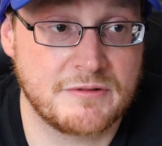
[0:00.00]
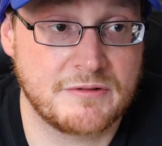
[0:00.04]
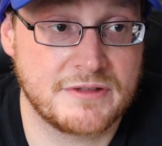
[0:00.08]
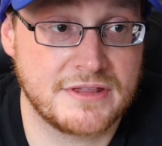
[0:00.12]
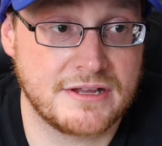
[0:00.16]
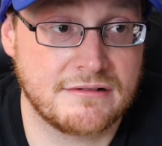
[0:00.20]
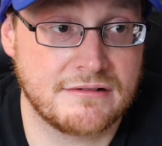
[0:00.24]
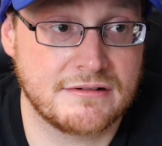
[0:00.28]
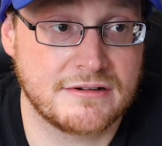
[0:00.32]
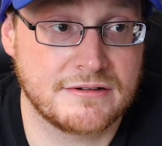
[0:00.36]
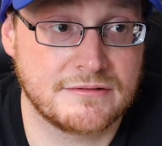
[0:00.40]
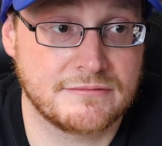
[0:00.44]
when
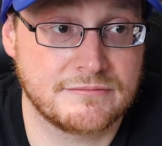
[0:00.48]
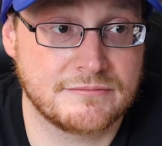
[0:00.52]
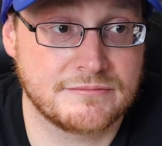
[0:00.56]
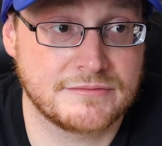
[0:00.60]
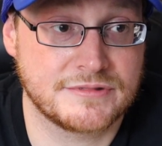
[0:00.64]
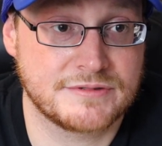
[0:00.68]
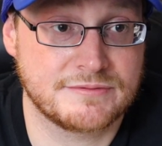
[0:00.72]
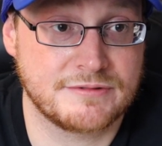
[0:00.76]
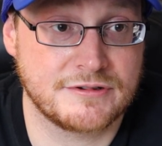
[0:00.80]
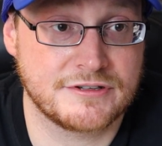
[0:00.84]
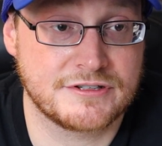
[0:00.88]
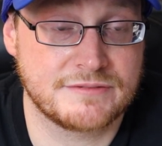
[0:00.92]
they were
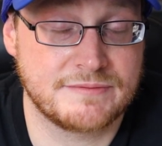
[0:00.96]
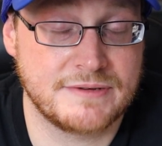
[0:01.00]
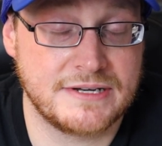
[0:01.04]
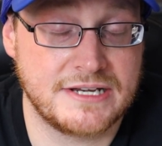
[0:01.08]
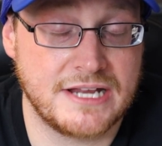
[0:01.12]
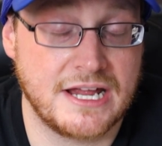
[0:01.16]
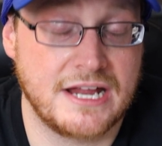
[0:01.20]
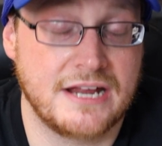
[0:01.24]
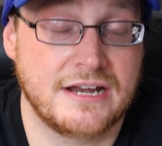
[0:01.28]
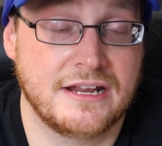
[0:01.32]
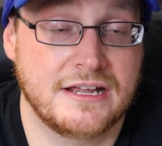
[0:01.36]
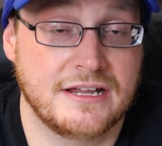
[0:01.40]
supposed to be
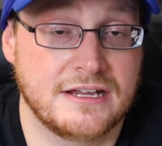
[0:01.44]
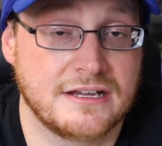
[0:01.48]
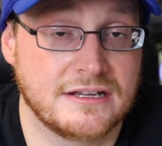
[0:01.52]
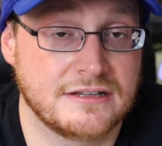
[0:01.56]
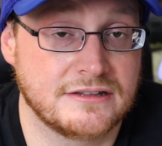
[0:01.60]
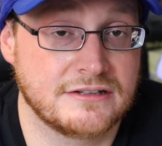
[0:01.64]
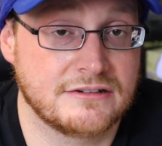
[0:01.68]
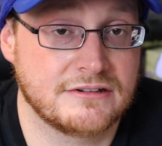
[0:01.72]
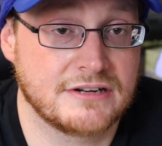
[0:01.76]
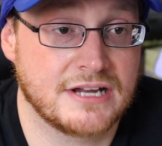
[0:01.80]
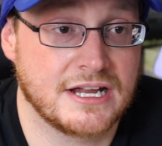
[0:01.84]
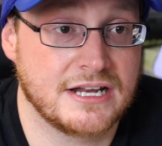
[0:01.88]
dating
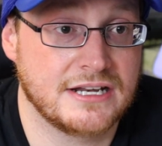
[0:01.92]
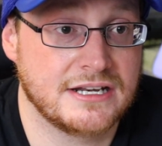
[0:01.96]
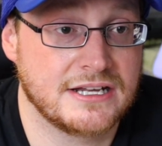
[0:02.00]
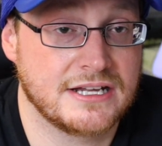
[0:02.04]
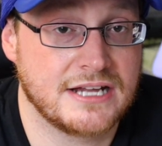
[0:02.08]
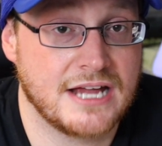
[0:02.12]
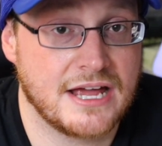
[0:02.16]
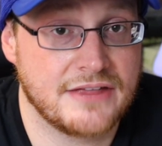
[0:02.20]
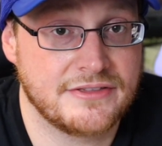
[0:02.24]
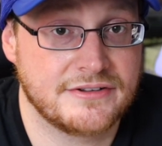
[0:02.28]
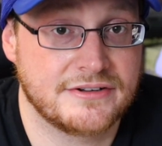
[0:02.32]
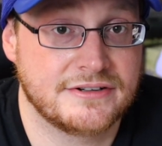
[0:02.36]
and they were getting
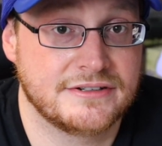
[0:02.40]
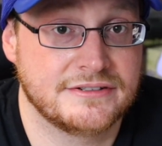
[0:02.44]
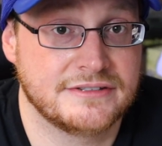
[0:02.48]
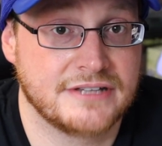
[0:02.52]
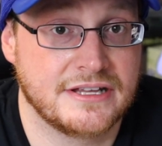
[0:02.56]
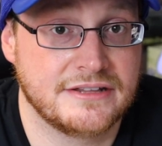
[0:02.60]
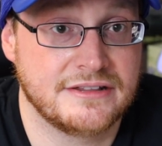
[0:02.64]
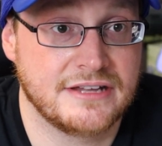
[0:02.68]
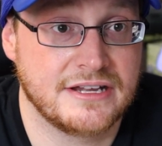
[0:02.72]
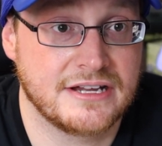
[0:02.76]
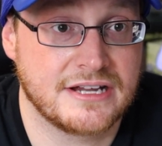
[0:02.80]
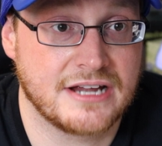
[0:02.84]
together, and
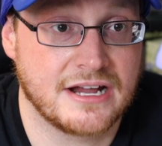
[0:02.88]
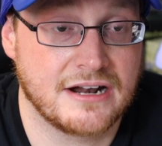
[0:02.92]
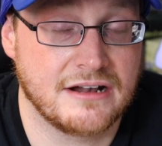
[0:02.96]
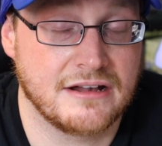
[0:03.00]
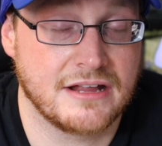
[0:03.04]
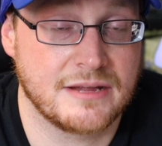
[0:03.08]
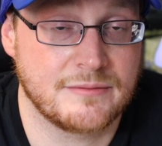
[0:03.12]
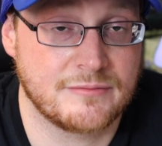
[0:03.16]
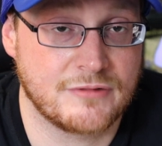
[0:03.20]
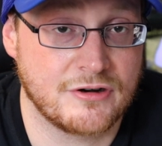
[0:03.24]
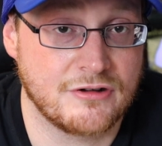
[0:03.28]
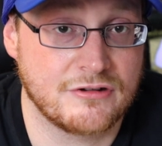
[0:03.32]
then they kind of
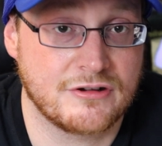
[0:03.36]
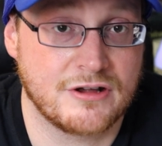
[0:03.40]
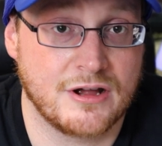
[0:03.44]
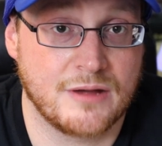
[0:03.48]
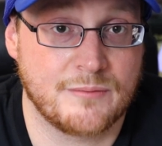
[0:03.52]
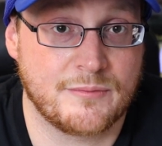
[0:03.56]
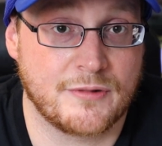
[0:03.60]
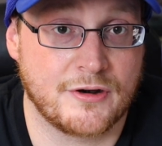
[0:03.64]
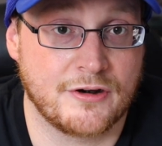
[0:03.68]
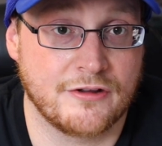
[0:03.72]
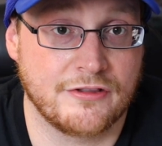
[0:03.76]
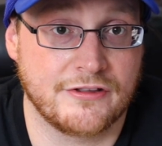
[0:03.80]
like broke
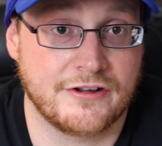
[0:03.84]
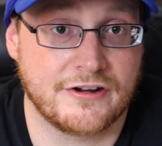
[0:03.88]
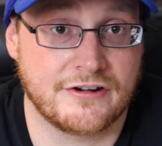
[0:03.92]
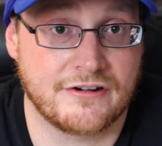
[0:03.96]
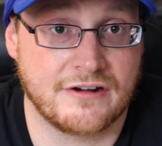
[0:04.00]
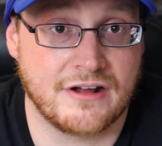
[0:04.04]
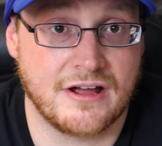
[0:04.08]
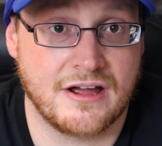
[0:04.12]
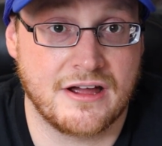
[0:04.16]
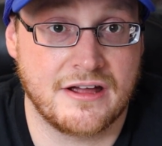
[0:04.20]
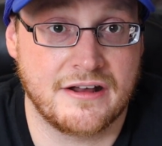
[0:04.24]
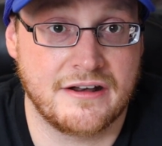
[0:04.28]
up earlier
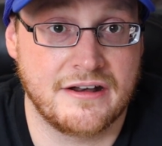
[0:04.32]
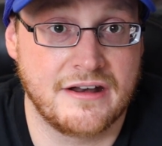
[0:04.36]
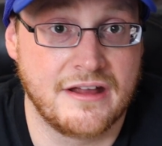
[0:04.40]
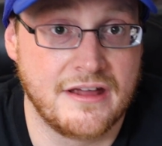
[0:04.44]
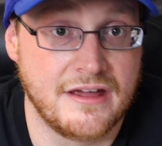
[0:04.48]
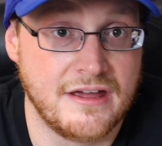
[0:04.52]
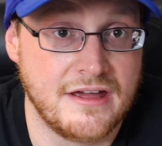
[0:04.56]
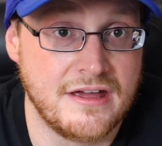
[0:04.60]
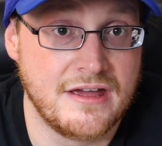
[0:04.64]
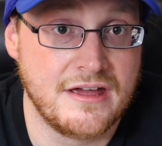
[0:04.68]
on.